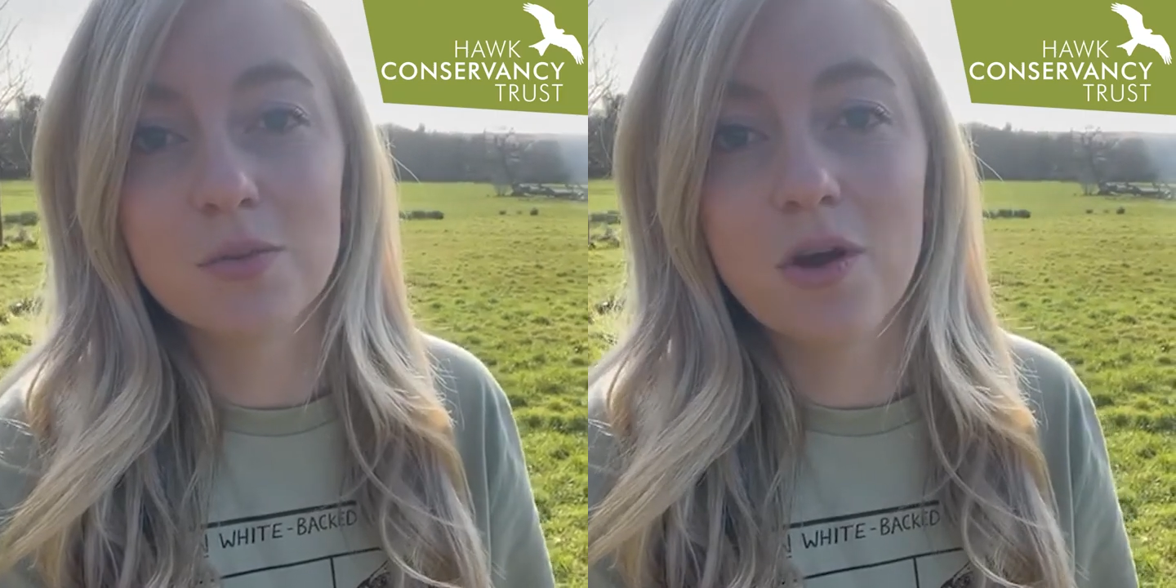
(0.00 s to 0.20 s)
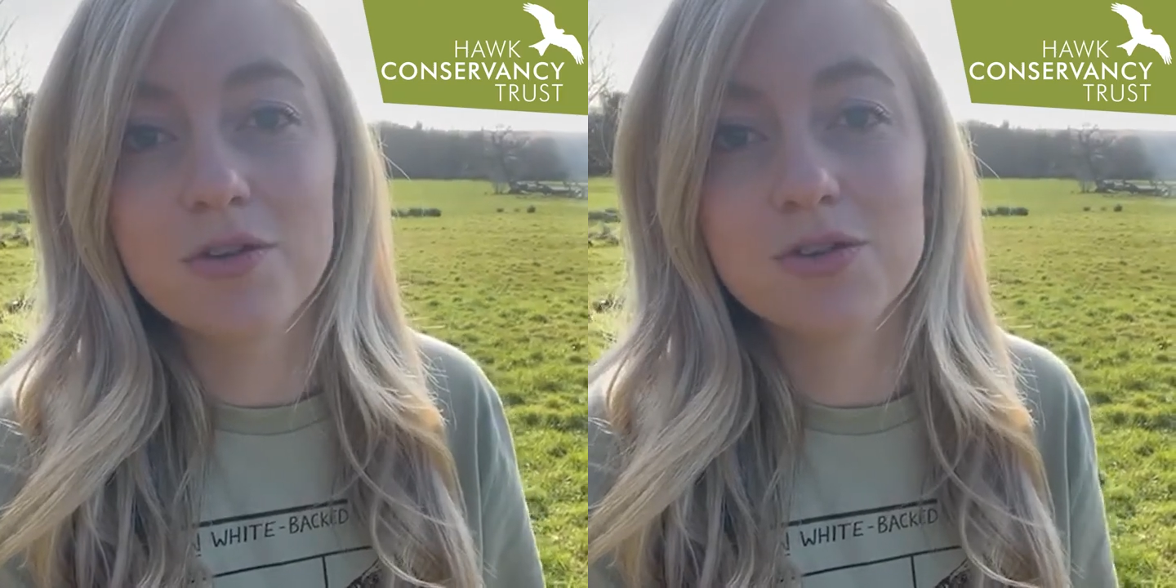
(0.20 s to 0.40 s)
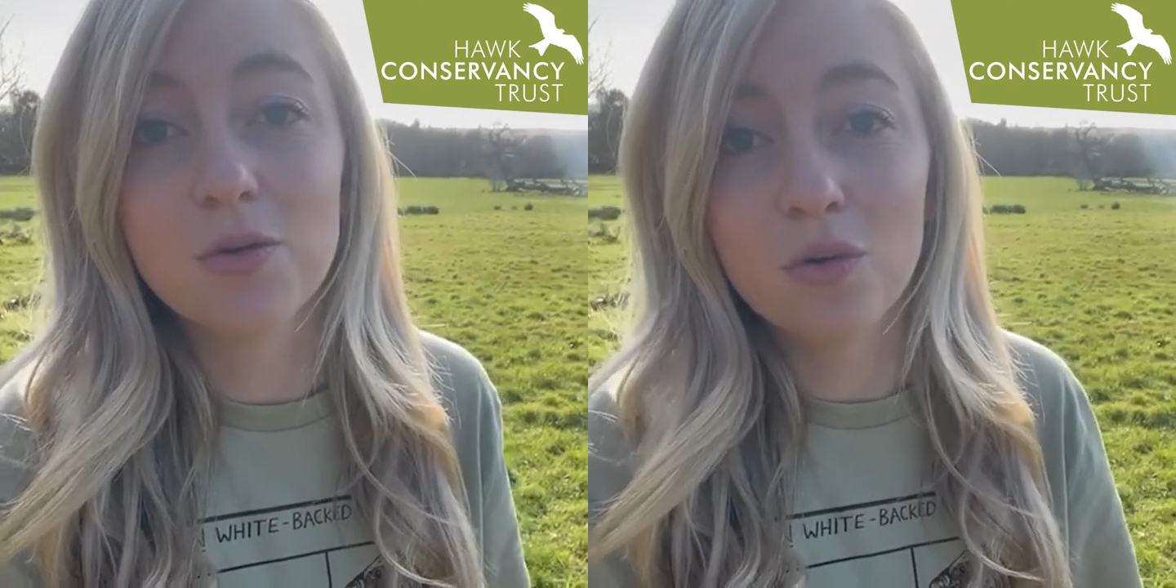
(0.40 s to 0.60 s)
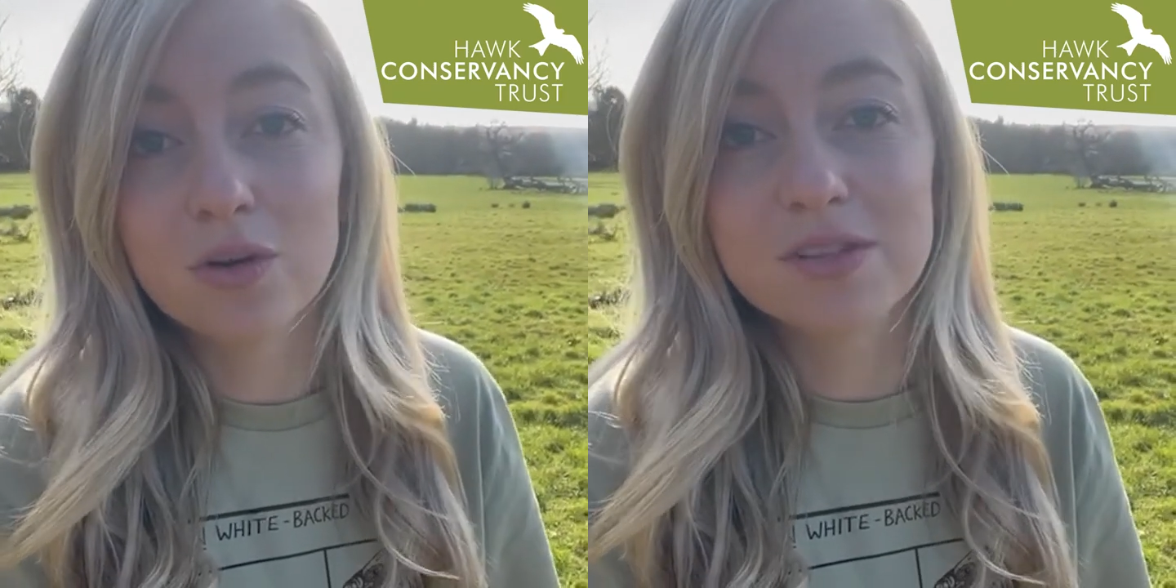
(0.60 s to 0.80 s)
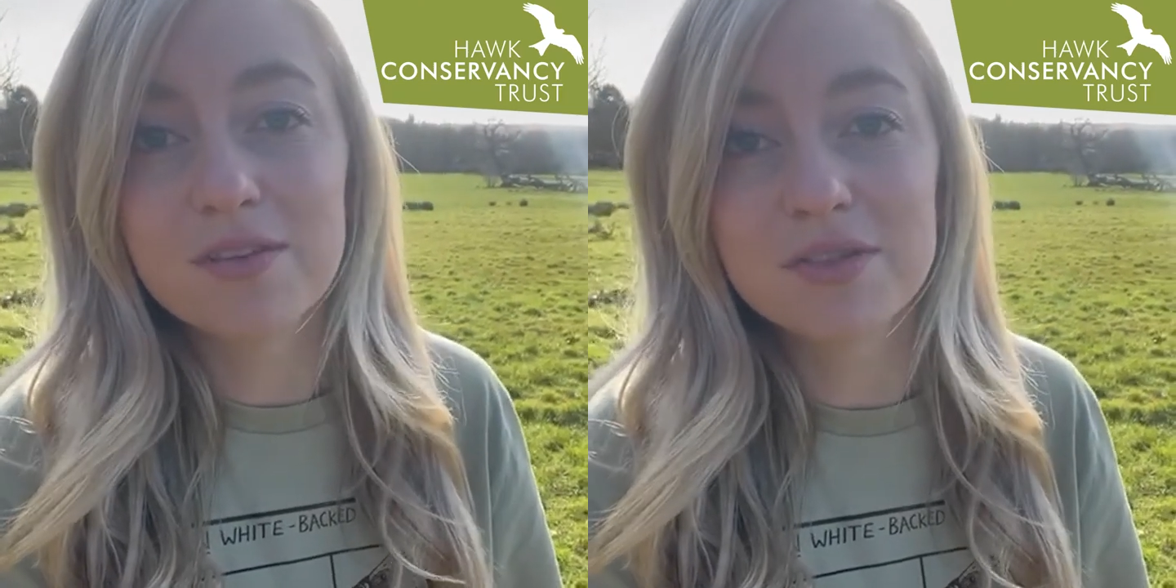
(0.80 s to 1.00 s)
will go to the Hawk
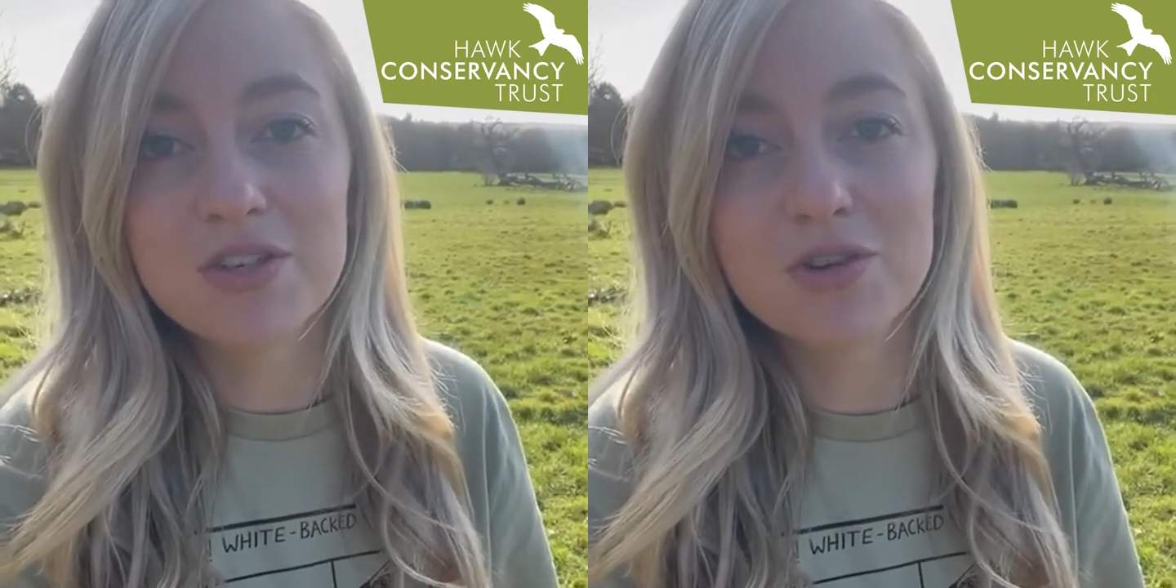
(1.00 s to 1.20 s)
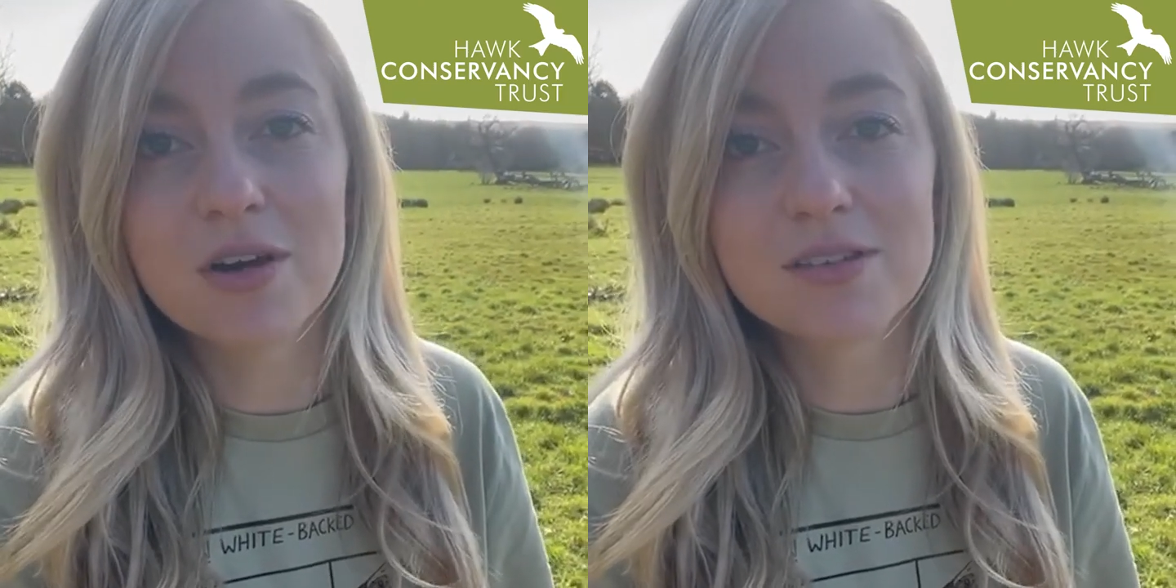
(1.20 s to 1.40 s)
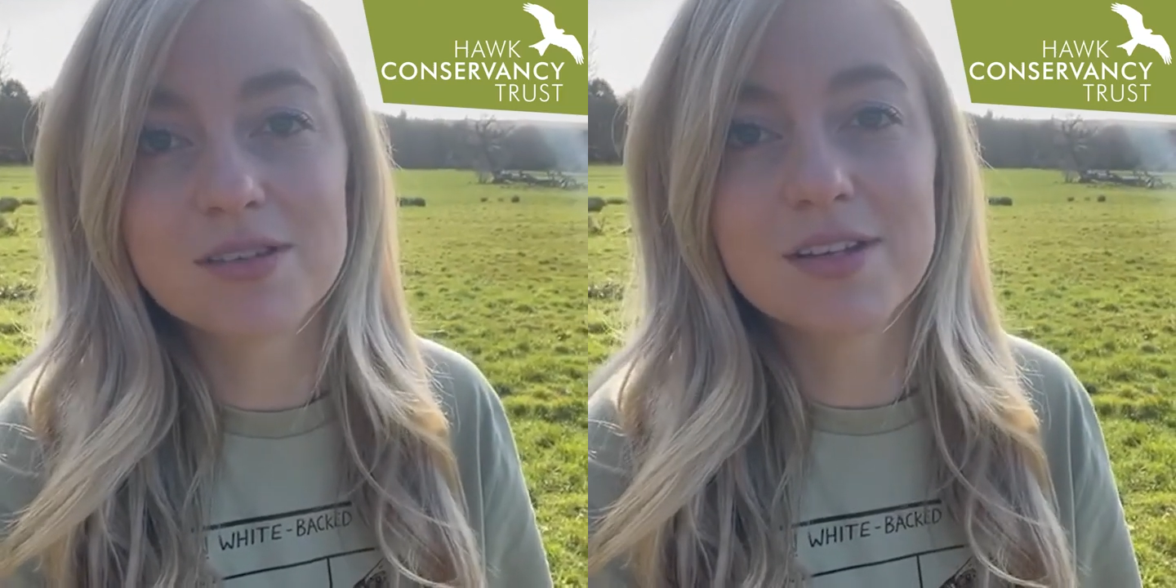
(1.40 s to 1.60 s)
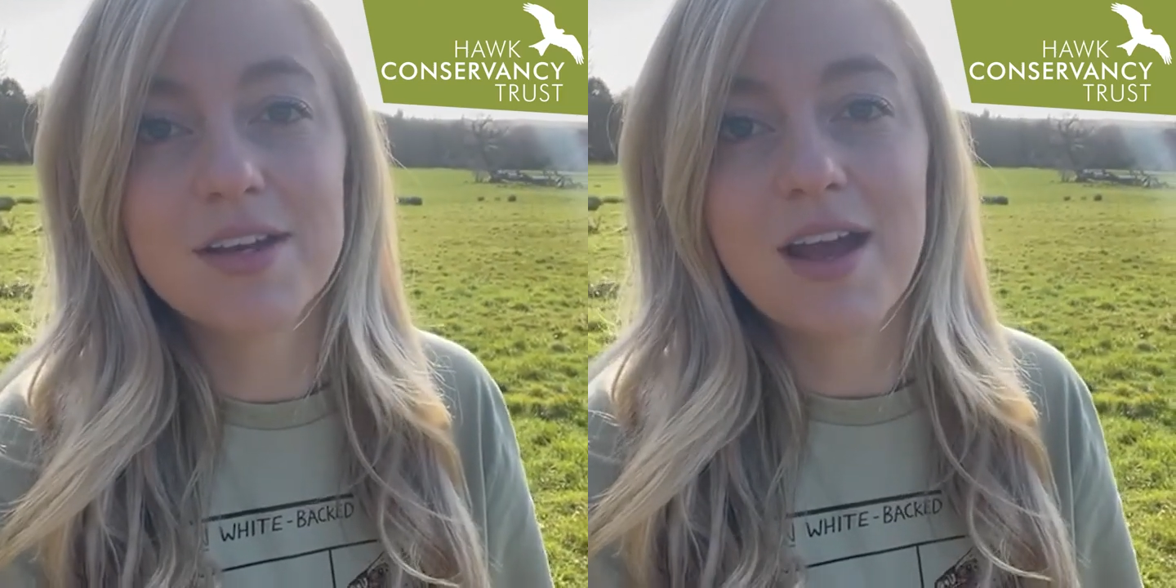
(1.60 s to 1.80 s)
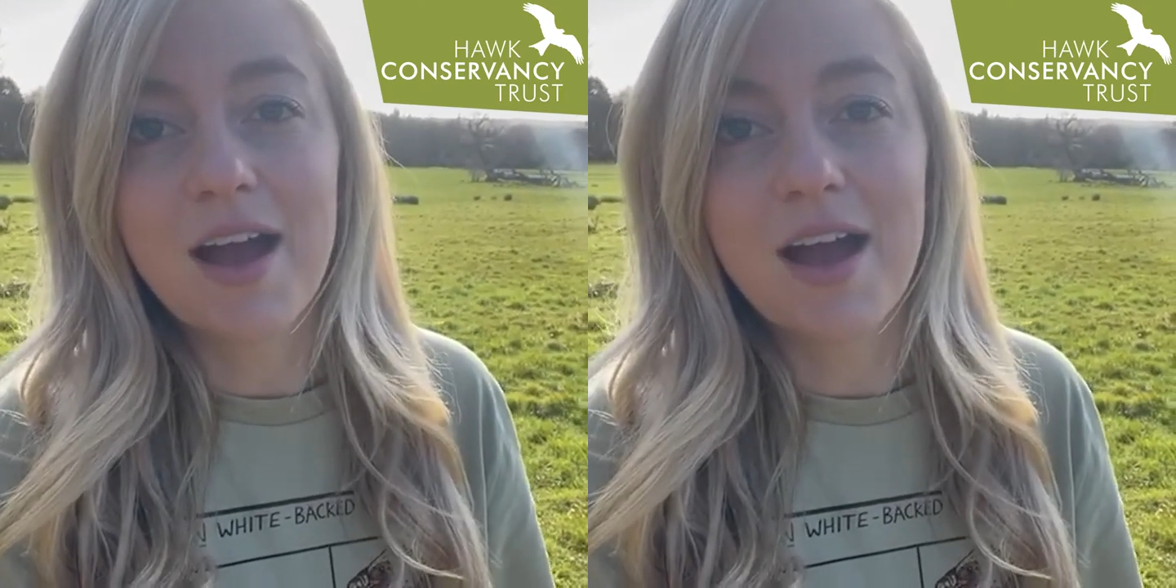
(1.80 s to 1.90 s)
Conservancy Trust